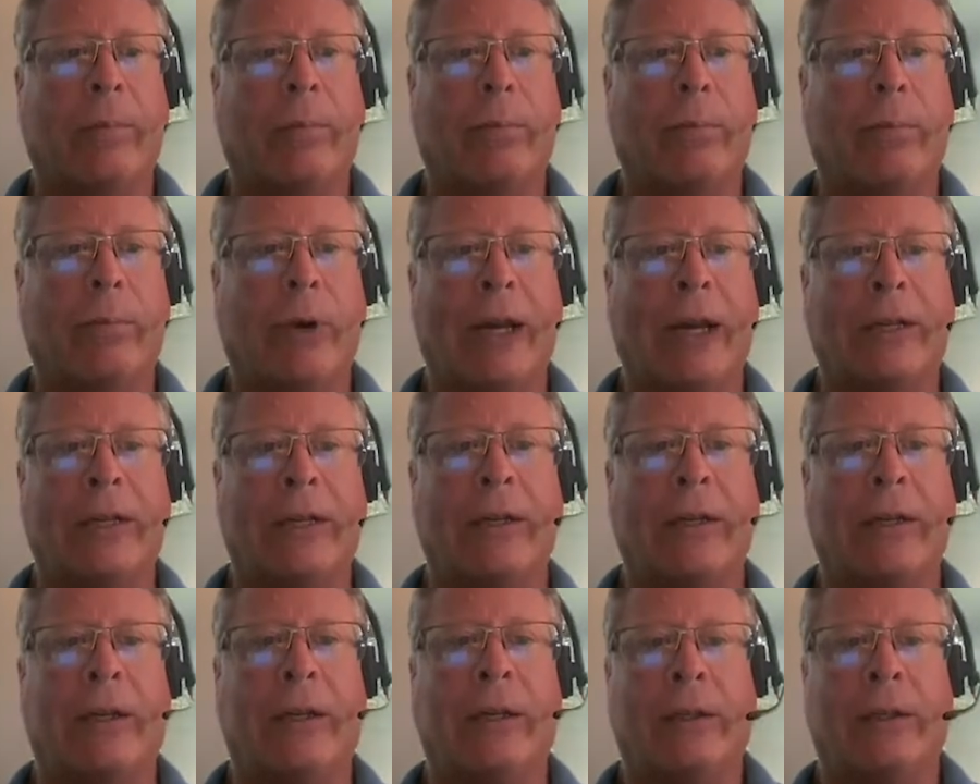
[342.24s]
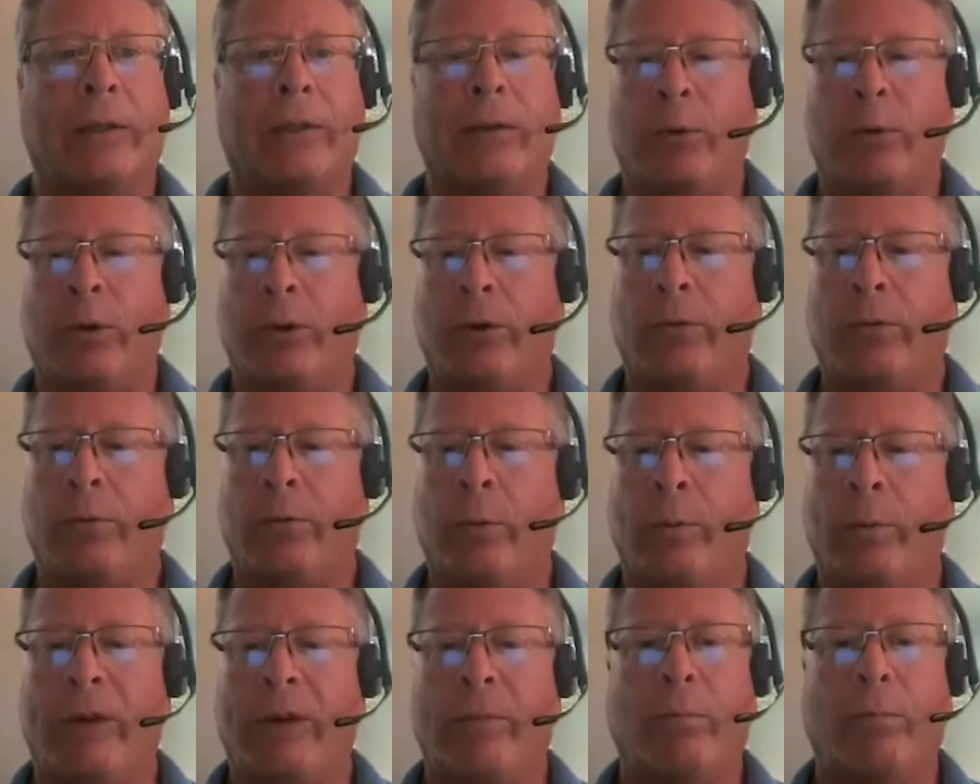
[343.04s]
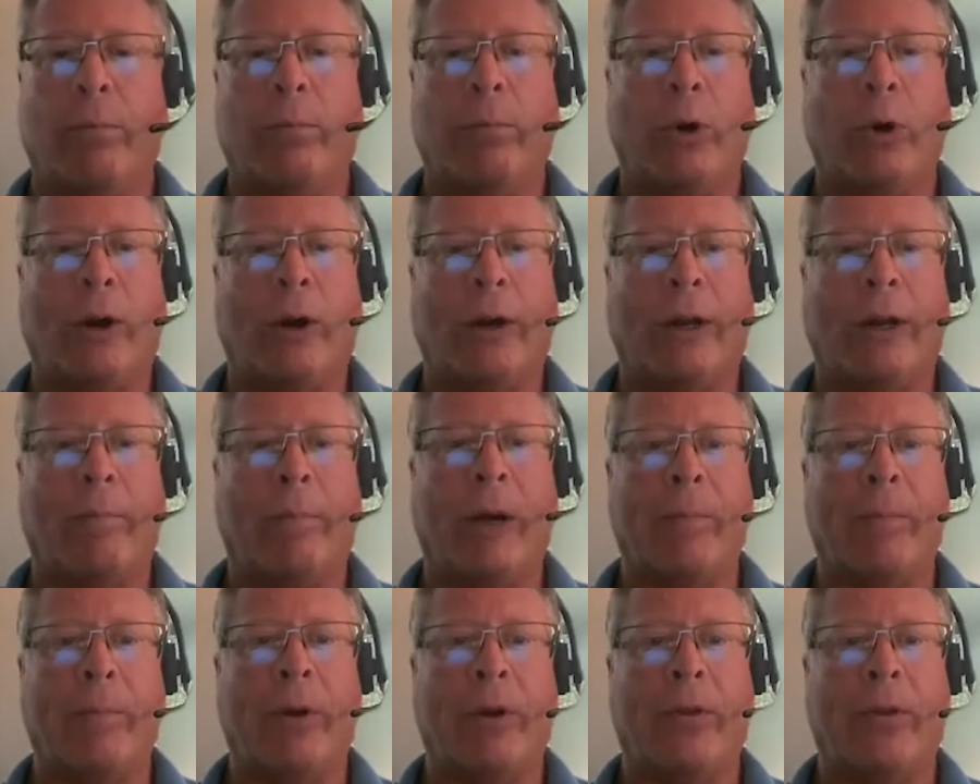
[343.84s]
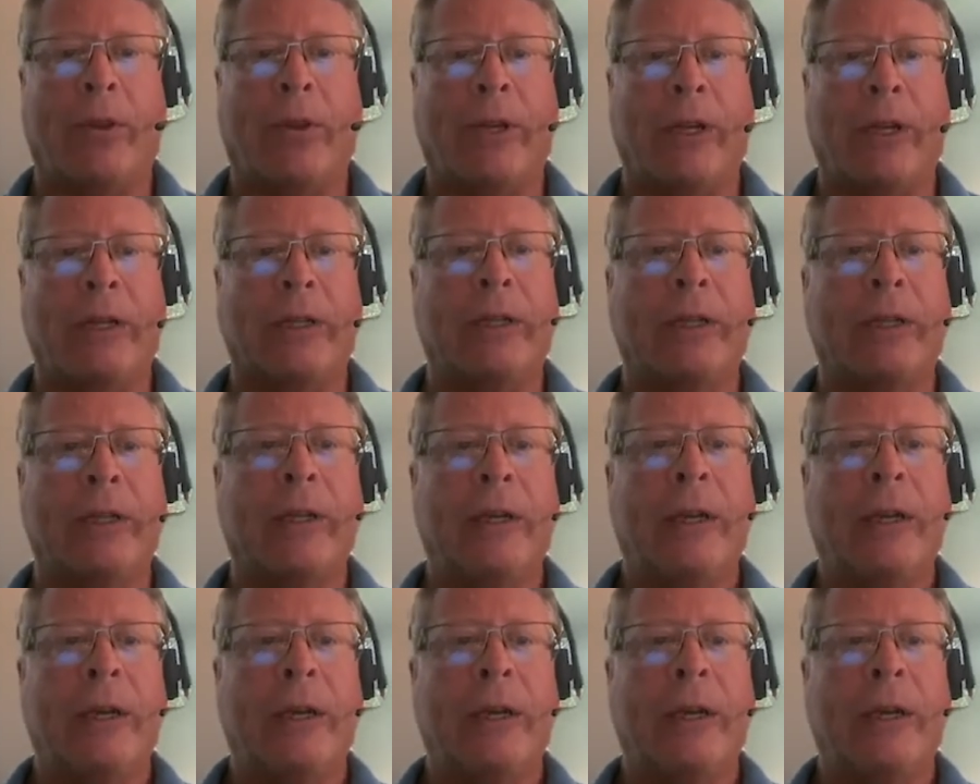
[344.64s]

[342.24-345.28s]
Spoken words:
present will be brought up by both of these.